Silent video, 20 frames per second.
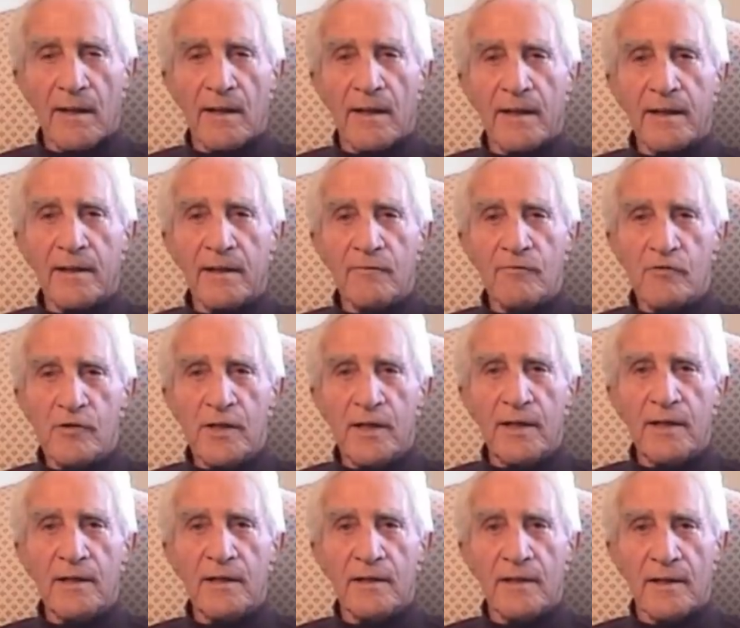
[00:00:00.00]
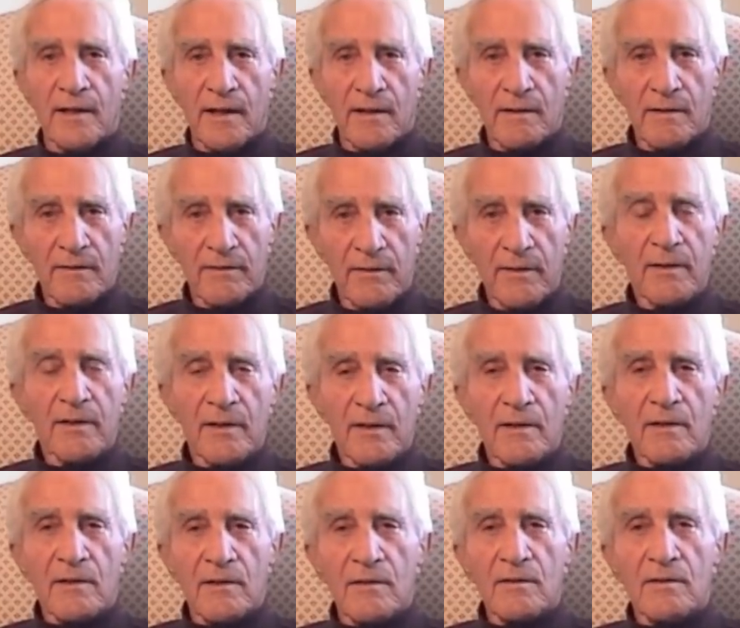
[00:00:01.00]
I can read and I
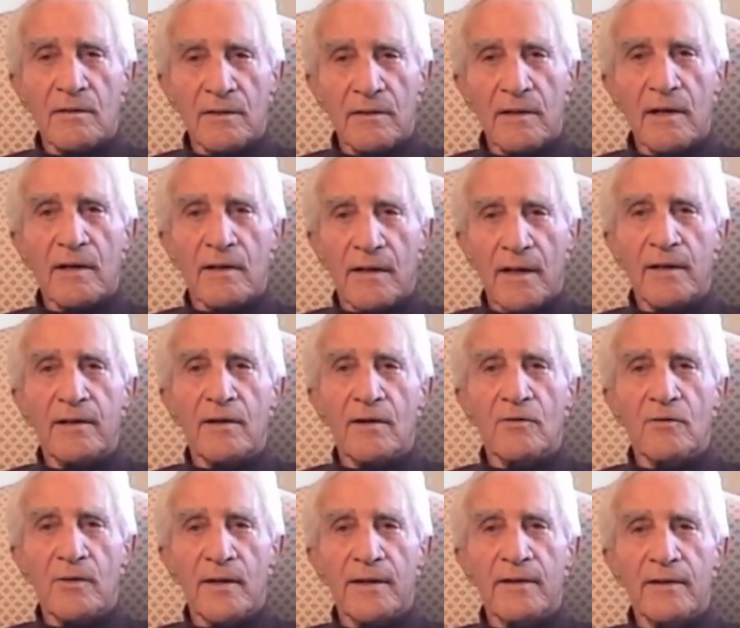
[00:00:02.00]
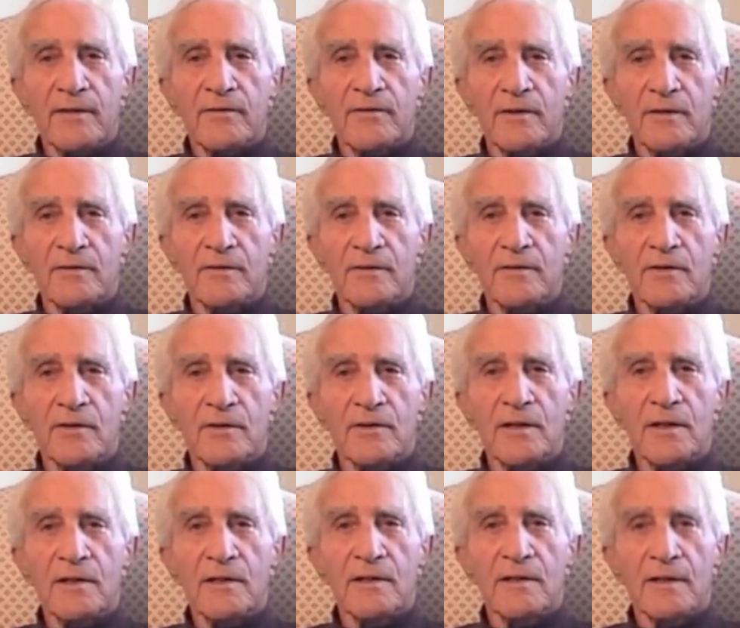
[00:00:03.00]
know when he's going to
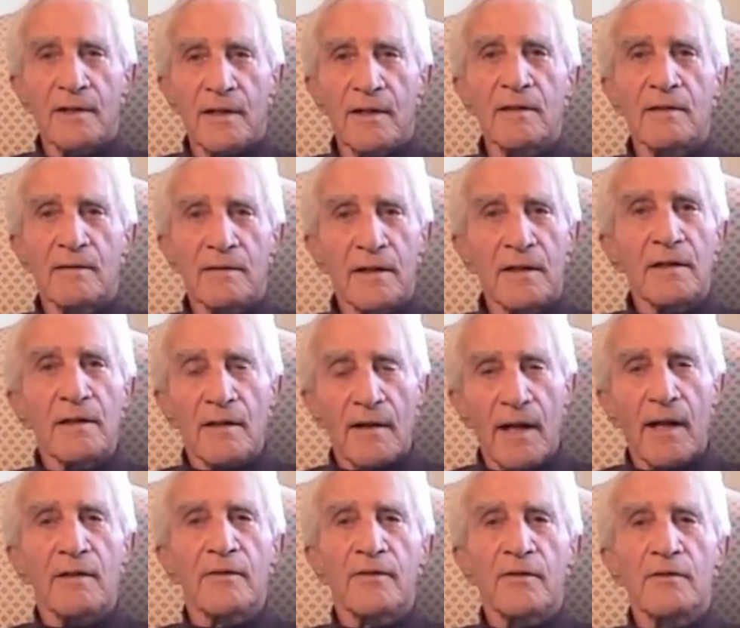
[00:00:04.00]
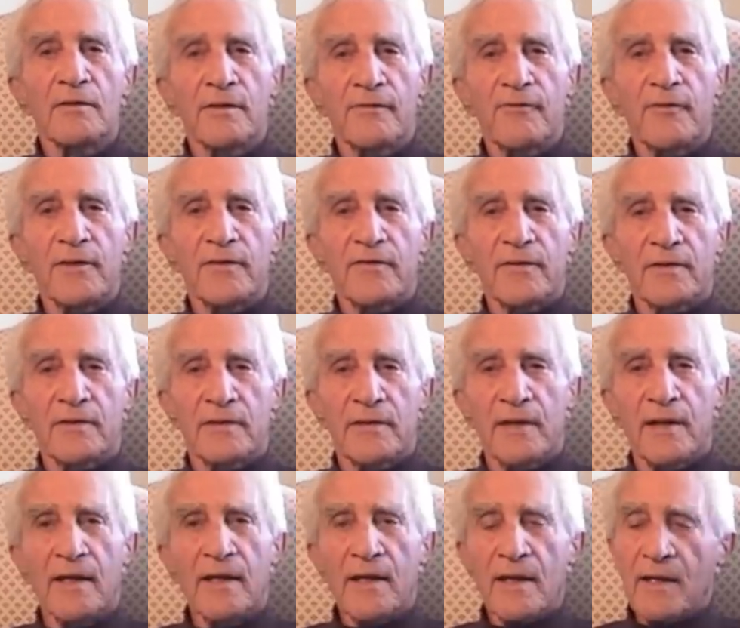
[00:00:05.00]
do it and I'll do it
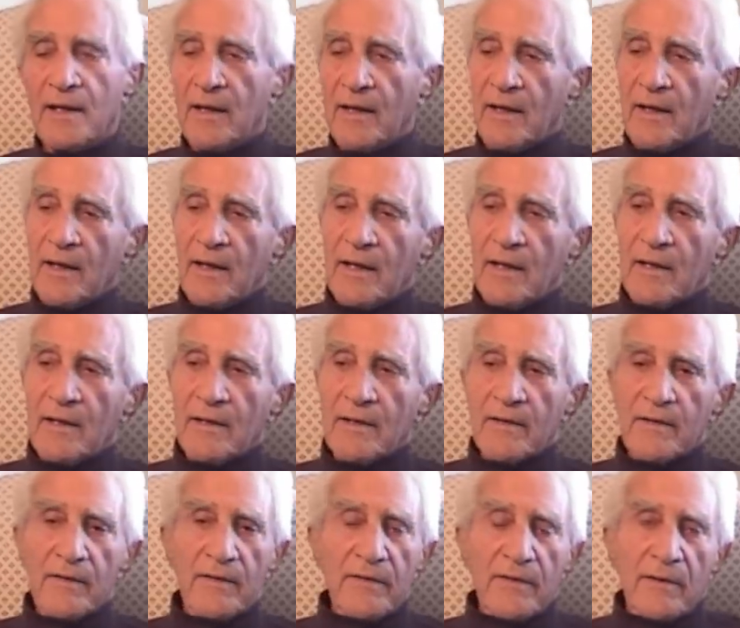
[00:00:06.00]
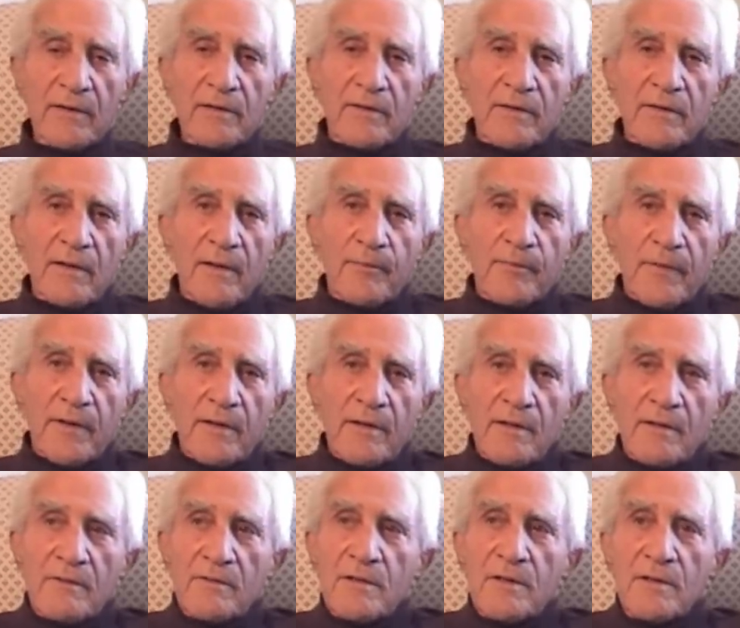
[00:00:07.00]
physically. So it's up to
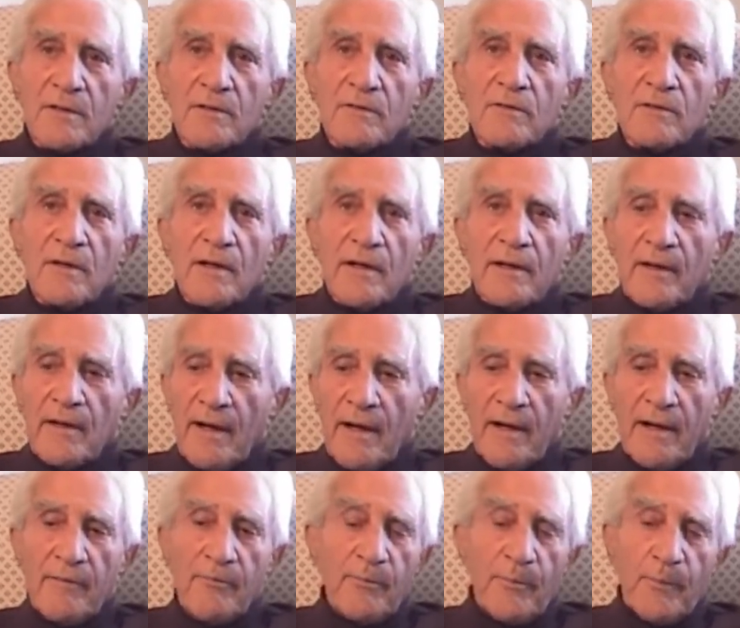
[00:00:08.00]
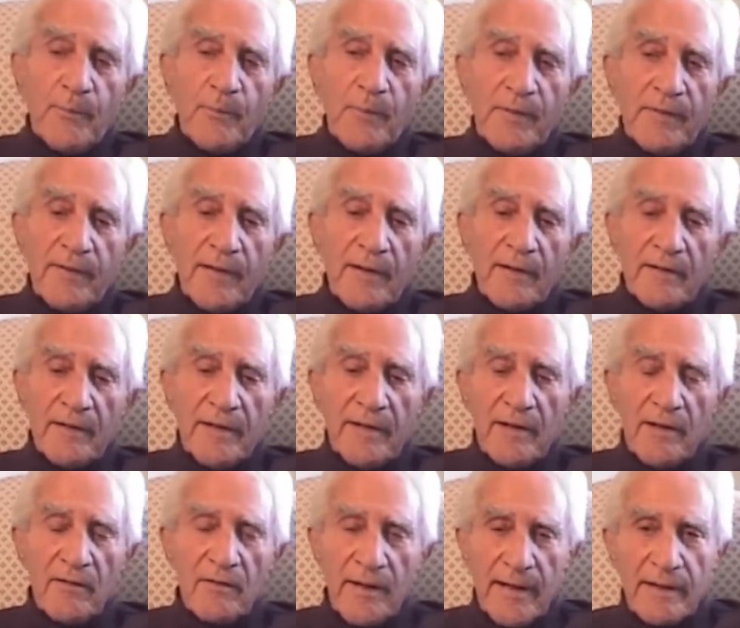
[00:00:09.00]
you too. I
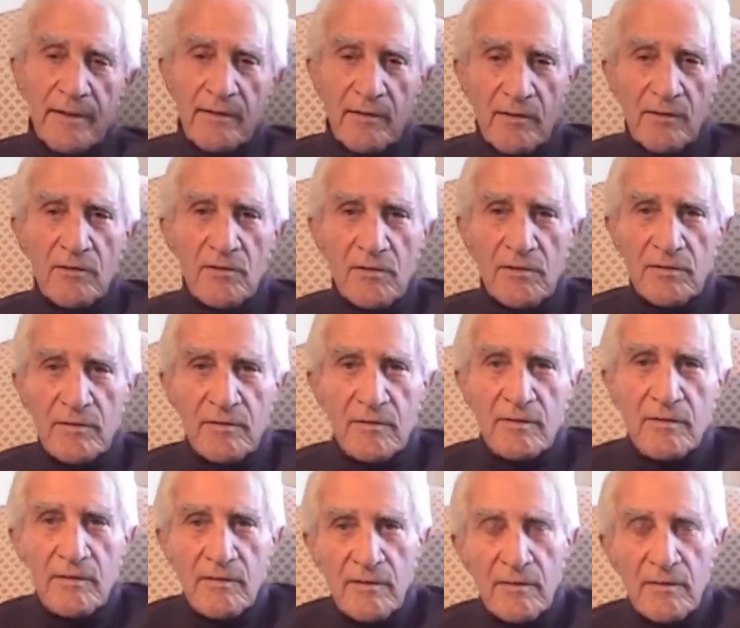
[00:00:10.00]
particularly don't like to use